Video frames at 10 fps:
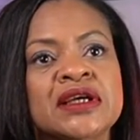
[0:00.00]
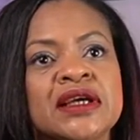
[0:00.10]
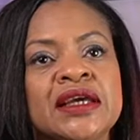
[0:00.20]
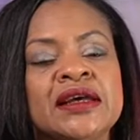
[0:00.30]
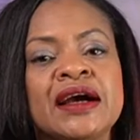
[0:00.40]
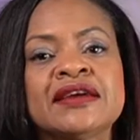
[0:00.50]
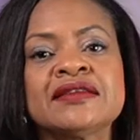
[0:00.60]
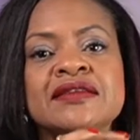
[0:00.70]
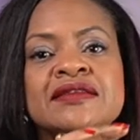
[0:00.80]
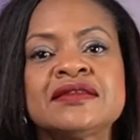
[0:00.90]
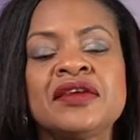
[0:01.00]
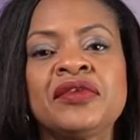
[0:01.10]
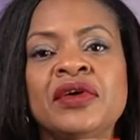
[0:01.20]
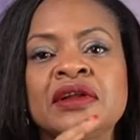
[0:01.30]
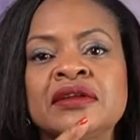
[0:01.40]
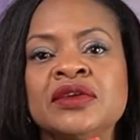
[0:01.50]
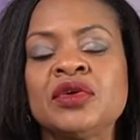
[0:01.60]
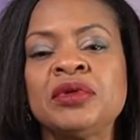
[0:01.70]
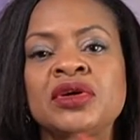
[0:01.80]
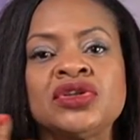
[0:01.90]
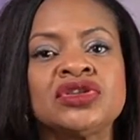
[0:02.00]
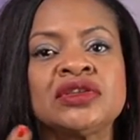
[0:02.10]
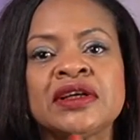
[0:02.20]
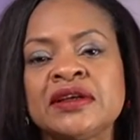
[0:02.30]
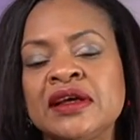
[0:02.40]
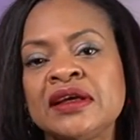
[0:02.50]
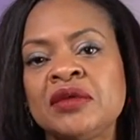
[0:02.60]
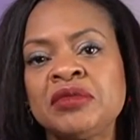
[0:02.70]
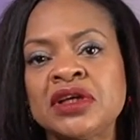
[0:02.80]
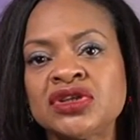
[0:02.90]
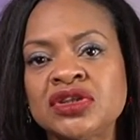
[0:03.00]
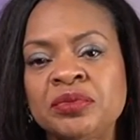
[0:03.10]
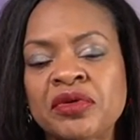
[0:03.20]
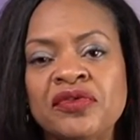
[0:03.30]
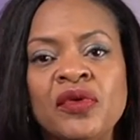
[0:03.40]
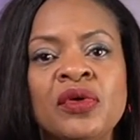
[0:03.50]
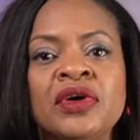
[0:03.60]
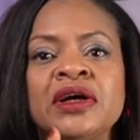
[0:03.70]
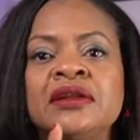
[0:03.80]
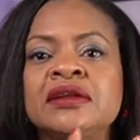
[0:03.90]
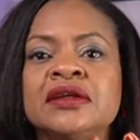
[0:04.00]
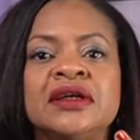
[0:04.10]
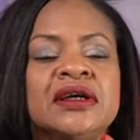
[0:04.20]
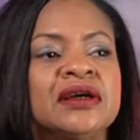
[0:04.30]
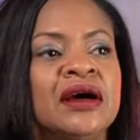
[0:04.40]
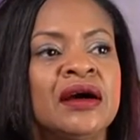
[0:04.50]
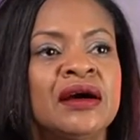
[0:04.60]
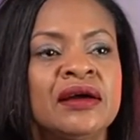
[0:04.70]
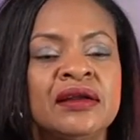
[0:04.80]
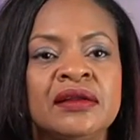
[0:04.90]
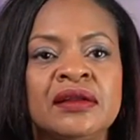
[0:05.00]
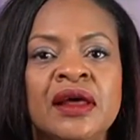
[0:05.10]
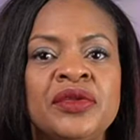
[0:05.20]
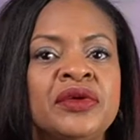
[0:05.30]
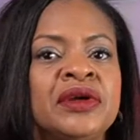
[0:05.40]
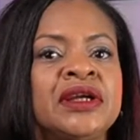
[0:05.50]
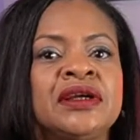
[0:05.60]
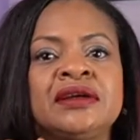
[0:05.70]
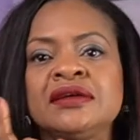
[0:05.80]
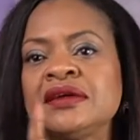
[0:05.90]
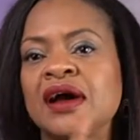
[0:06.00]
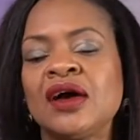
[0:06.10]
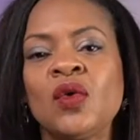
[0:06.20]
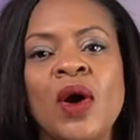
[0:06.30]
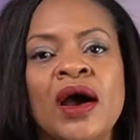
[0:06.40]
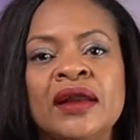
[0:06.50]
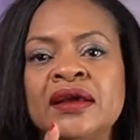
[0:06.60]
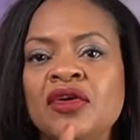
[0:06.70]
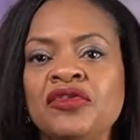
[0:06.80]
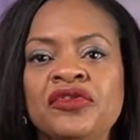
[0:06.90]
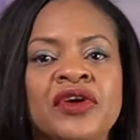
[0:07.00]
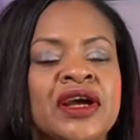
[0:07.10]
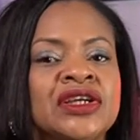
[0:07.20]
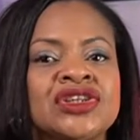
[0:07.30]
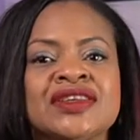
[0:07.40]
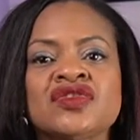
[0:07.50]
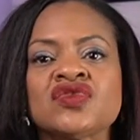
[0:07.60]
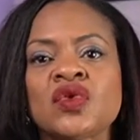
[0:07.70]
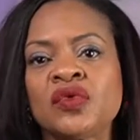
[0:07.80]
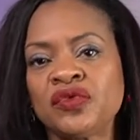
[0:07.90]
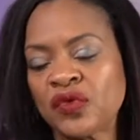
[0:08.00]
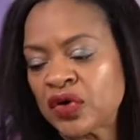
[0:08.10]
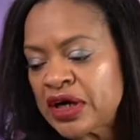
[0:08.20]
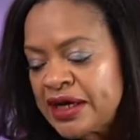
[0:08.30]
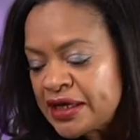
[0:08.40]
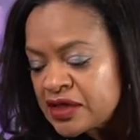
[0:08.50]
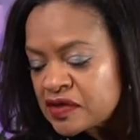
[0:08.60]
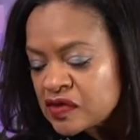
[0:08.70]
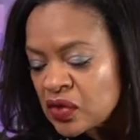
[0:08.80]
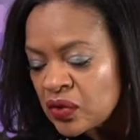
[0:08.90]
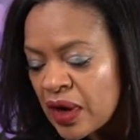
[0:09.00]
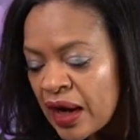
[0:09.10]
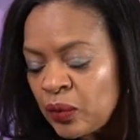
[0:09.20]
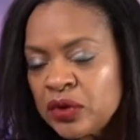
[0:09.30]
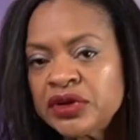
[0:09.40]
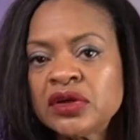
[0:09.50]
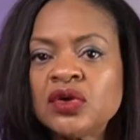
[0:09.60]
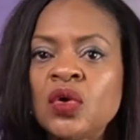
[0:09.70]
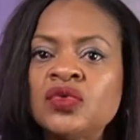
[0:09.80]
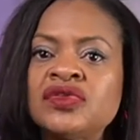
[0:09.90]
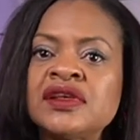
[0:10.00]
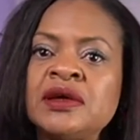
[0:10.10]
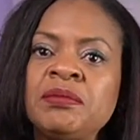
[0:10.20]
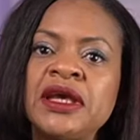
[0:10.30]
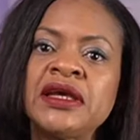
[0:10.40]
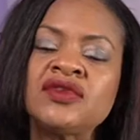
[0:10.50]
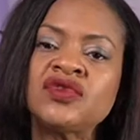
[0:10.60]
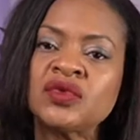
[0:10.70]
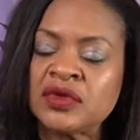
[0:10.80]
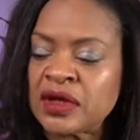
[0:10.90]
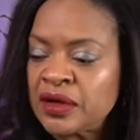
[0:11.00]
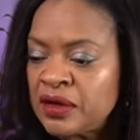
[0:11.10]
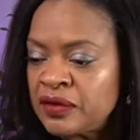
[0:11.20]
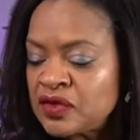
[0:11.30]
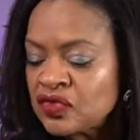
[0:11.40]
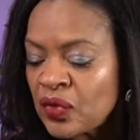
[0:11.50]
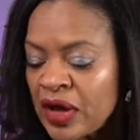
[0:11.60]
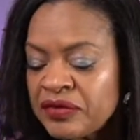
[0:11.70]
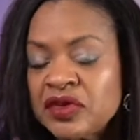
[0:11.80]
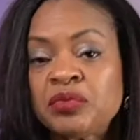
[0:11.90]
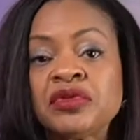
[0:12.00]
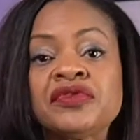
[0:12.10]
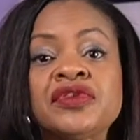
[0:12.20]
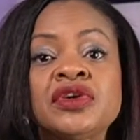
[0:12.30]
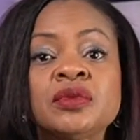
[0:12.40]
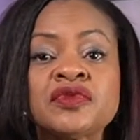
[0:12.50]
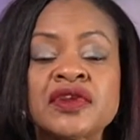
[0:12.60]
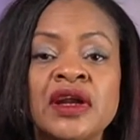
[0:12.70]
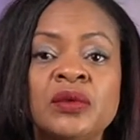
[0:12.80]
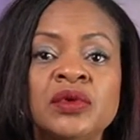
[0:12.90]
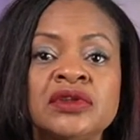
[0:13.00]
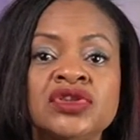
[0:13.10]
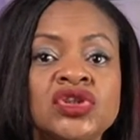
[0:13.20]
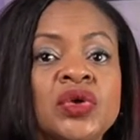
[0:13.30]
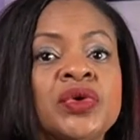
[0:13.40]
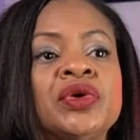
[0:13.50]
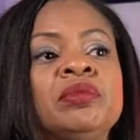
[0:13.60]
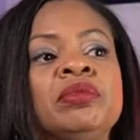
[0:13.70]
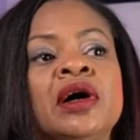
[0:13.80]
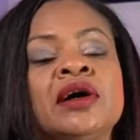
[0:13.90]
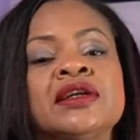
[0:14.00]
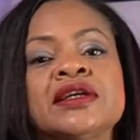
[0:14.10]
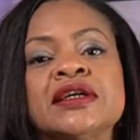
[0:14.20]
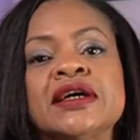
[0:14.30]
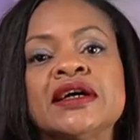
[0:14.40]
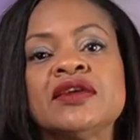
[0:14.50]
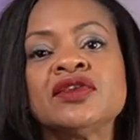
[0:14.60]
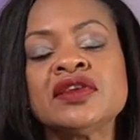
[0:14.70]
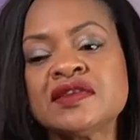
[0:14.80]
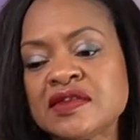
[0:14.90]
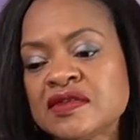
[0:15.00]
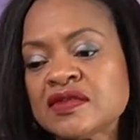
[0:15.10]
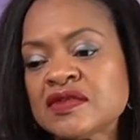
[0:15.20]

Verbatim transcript: it has several denominations. Like it can be a Chypre floral, uh, leathery, aquatic, fresh, and so forth. So I will not go deep into the describing the perfumes that I will show you, but this is